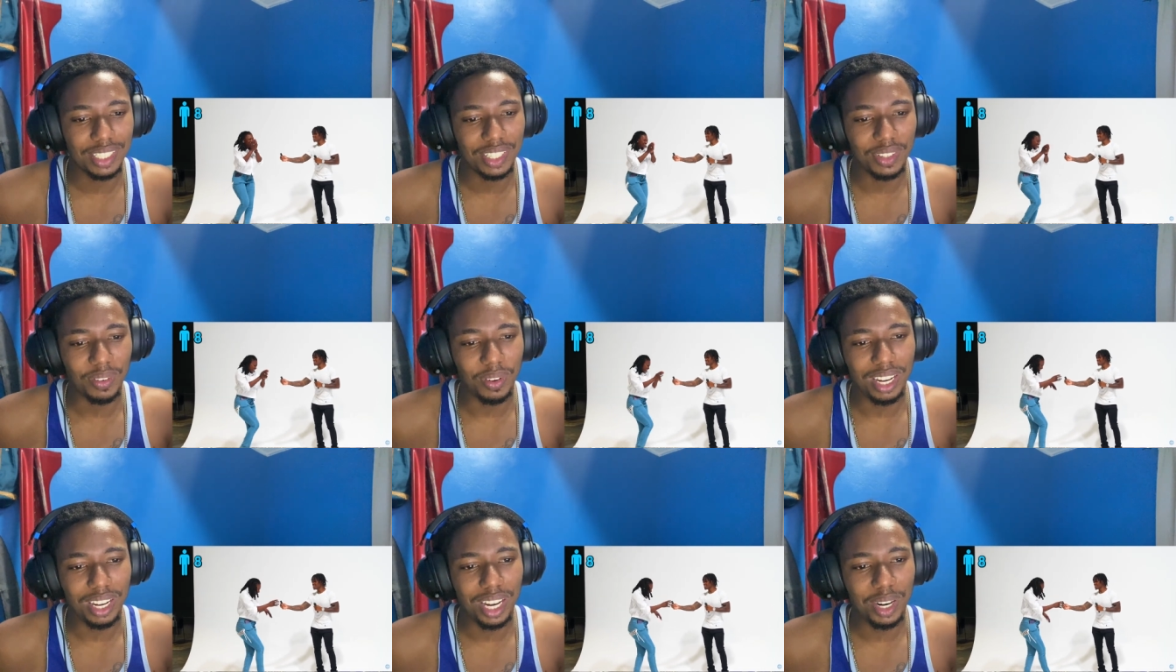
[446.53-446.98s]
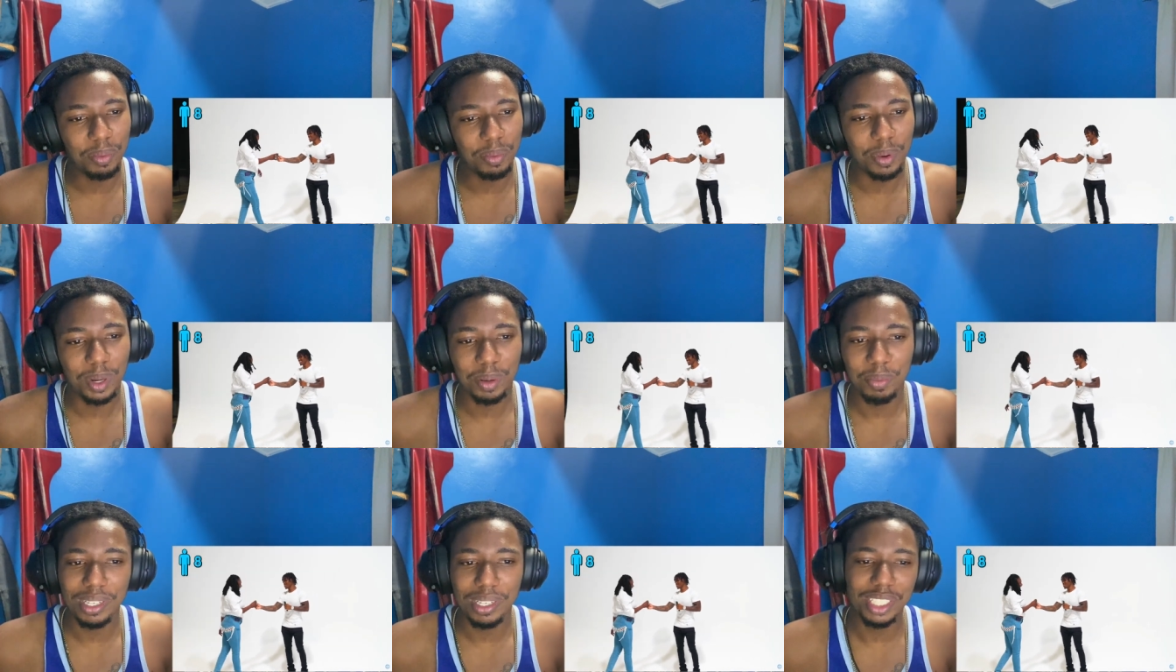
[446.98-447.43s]
Why
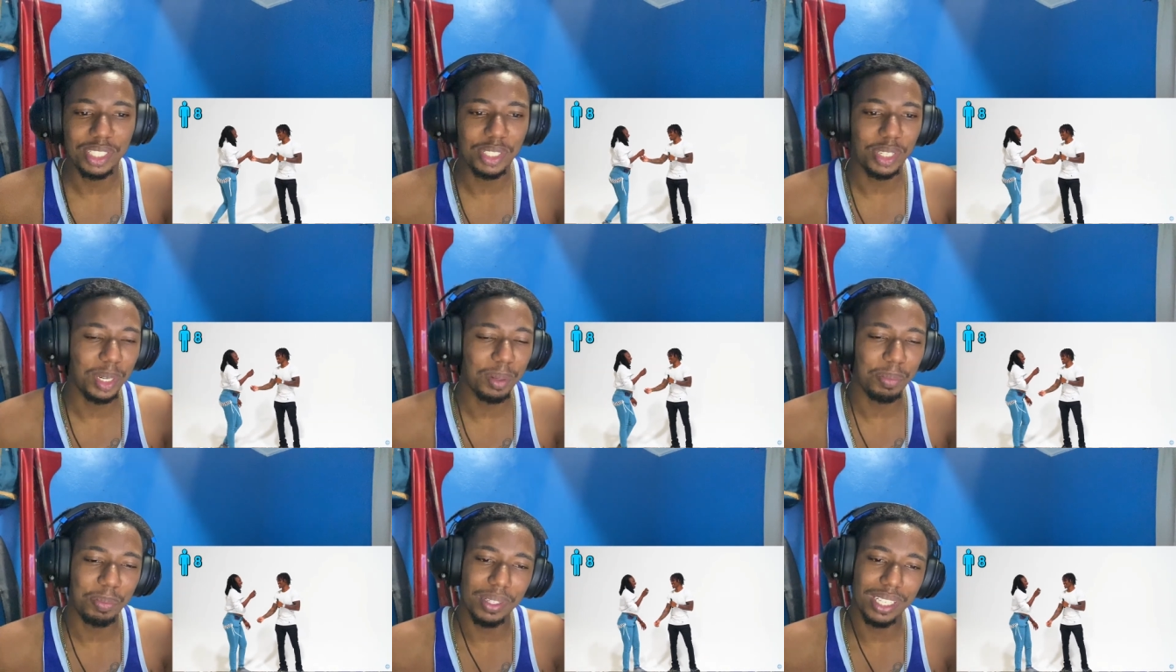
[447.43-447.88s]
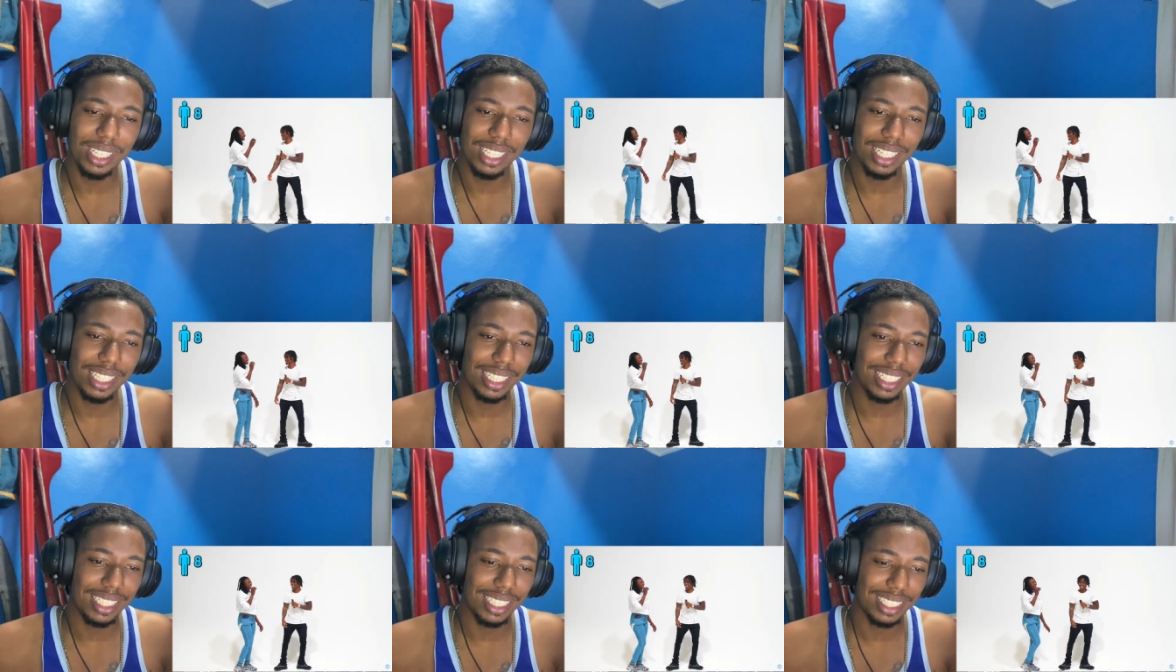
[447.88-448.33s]
everybody be
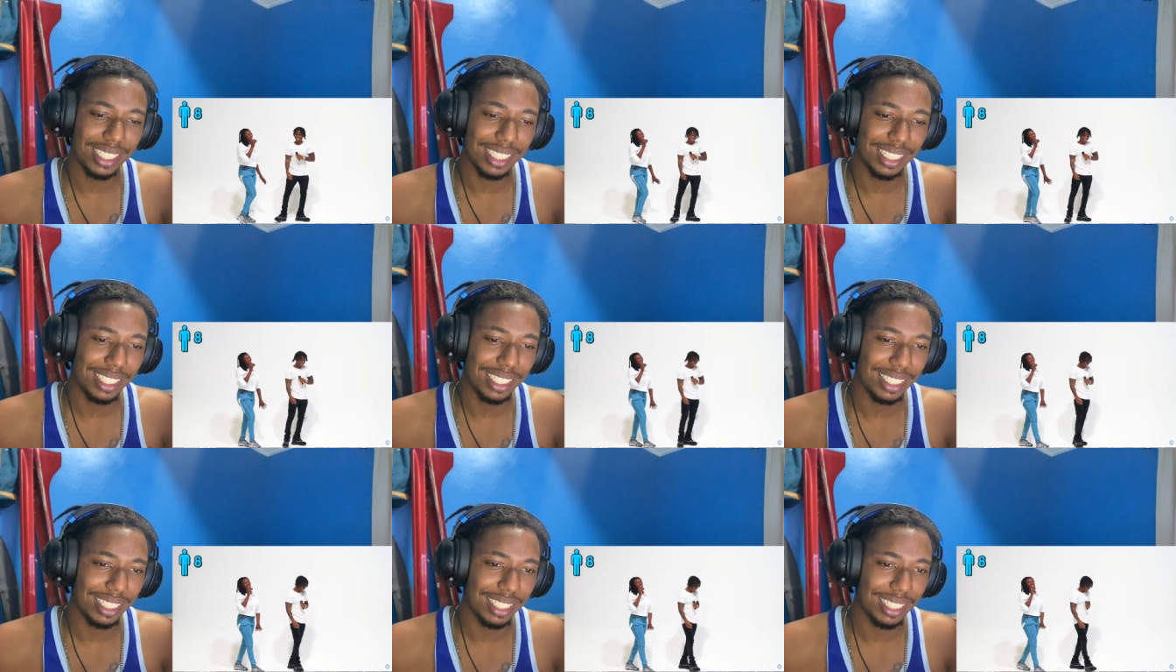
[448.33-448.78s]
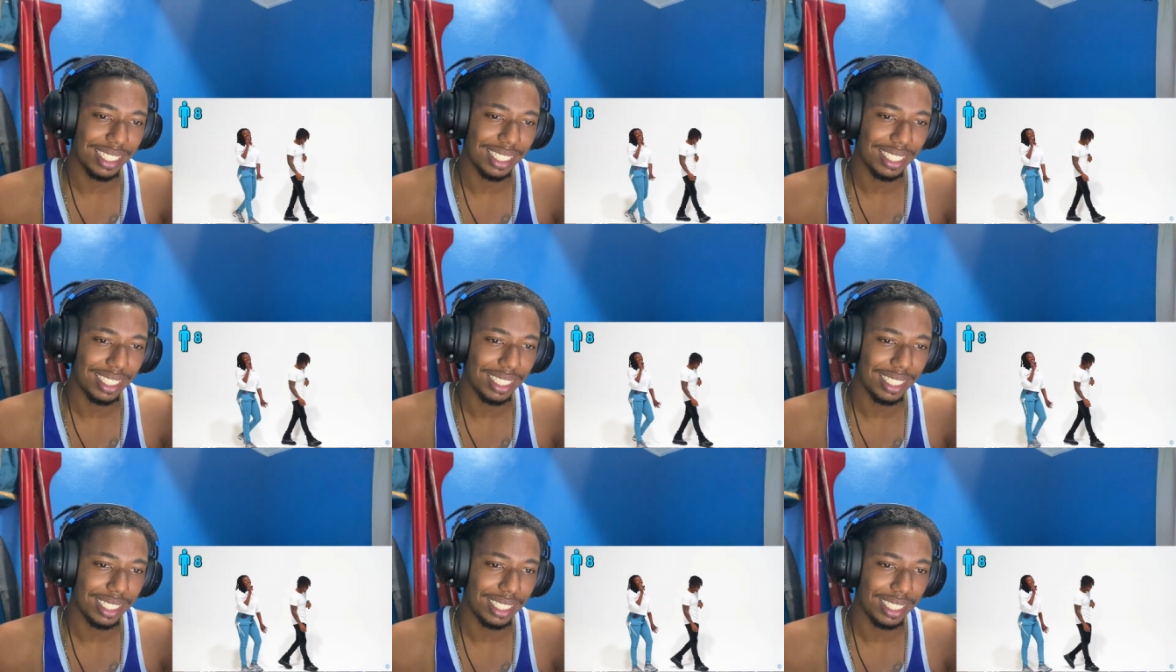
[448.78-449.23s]
tripping? Sorry.
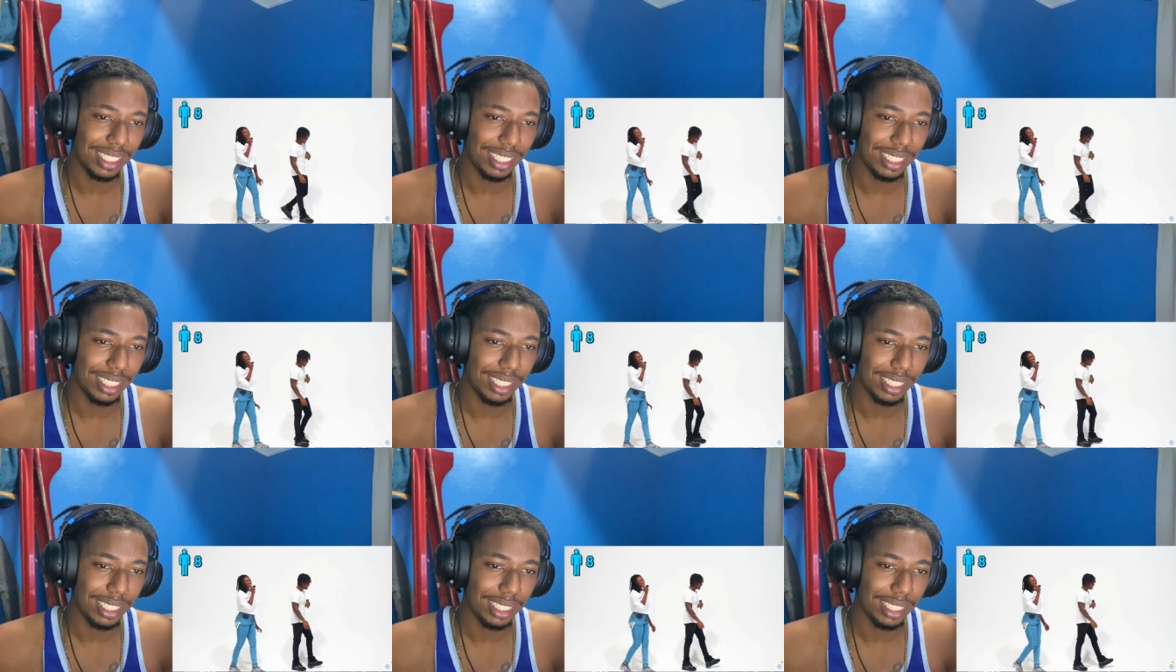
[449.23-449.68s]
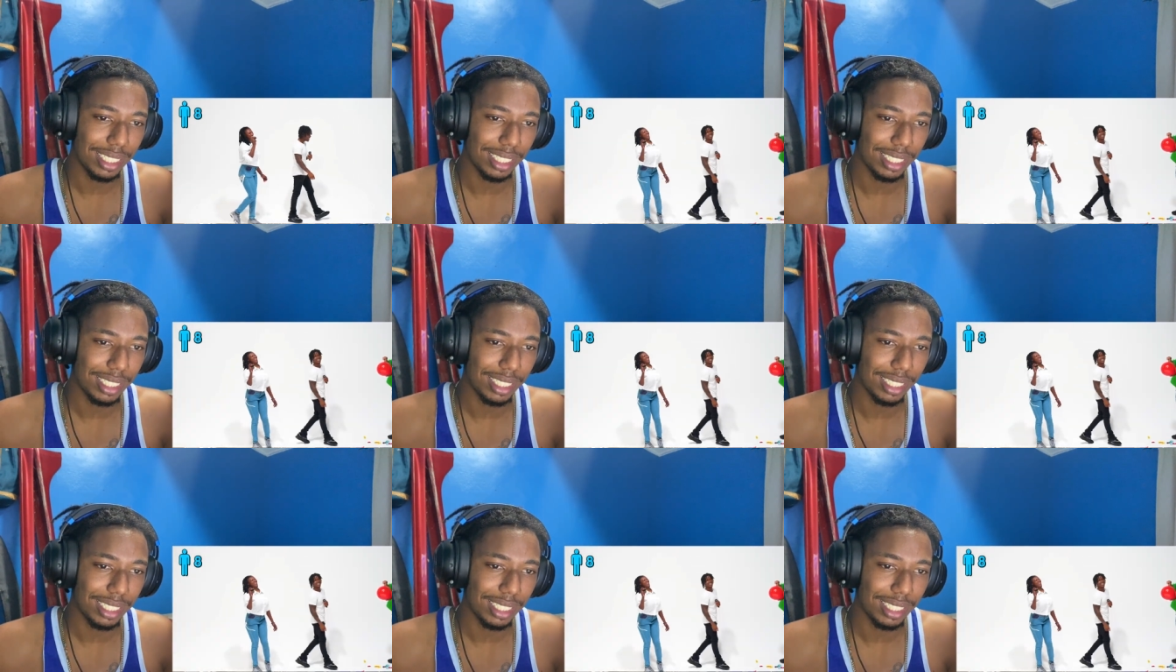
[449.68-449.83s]
Hey, y'all.